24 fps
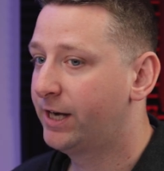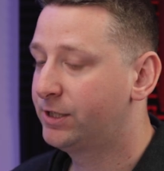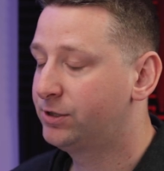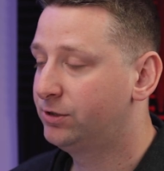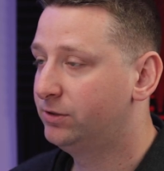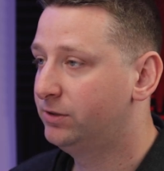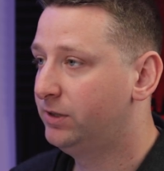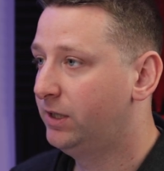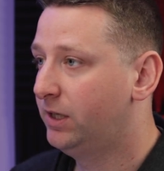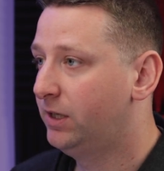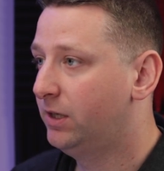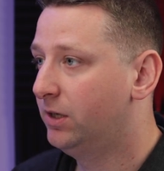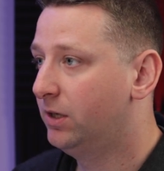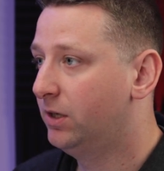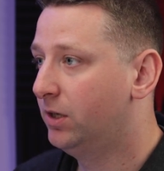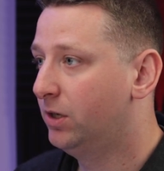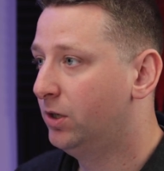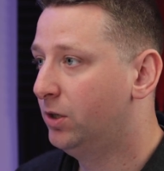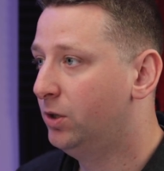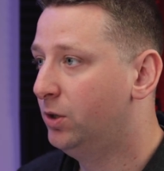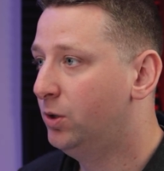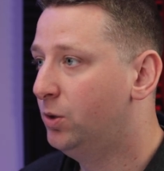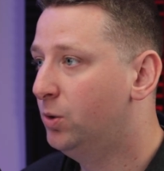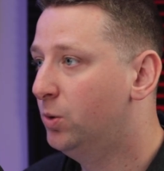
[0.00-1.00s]
actually
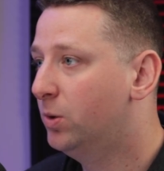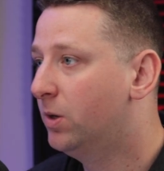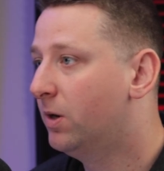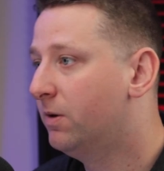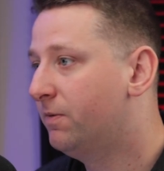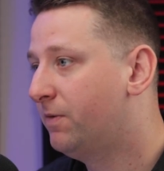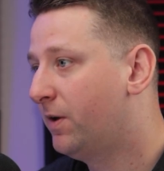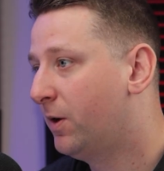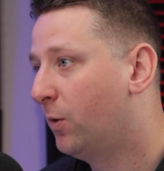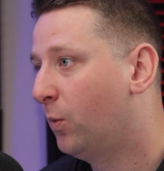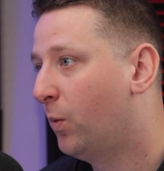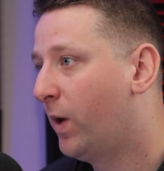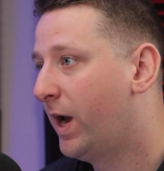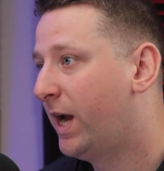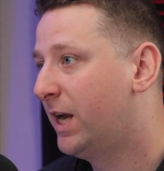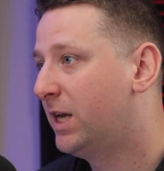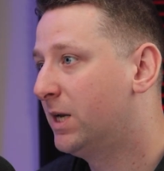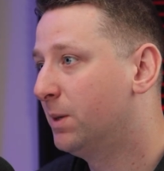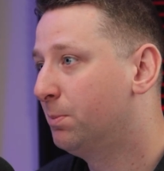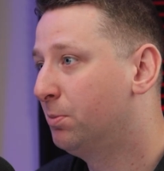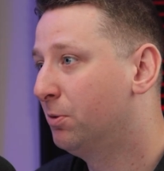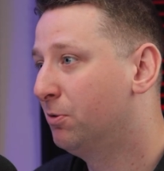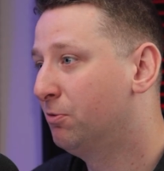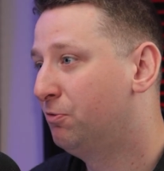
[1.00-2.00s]
knew of a way
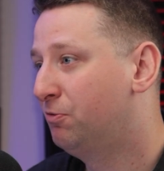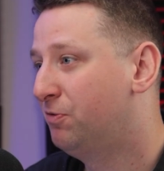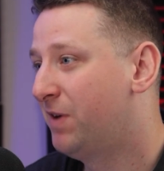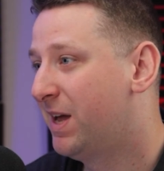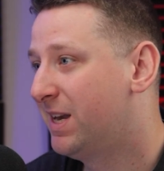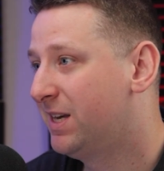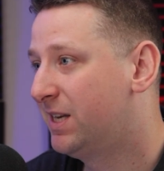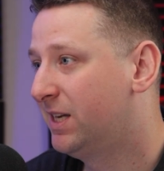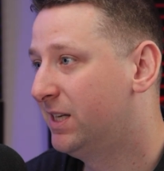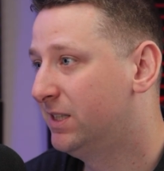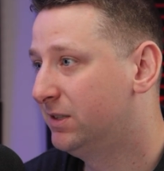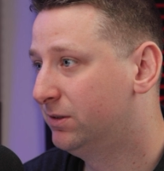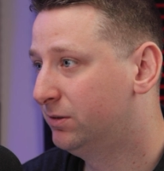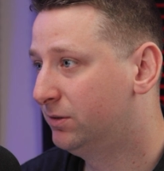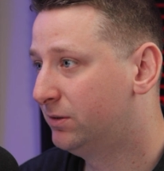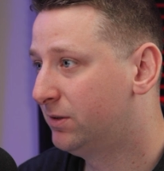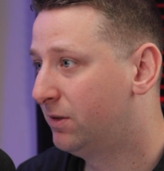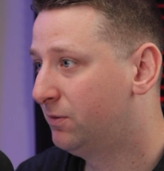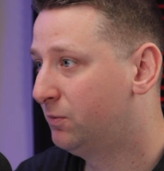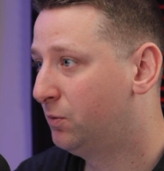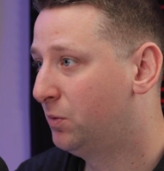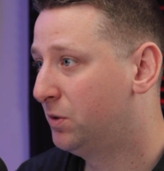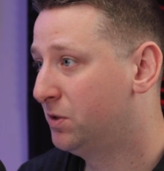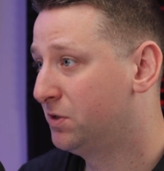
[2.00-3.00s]
to prevent his
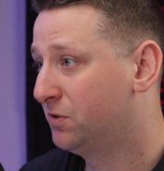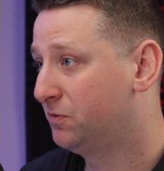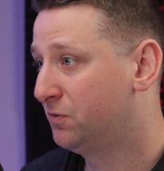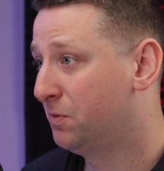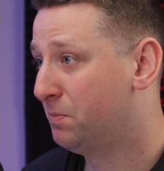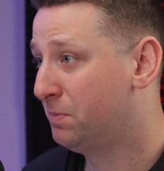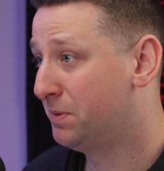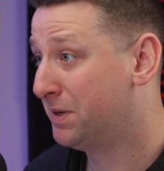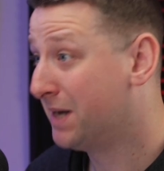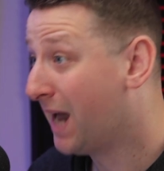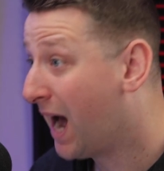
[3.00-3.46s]
loved ones from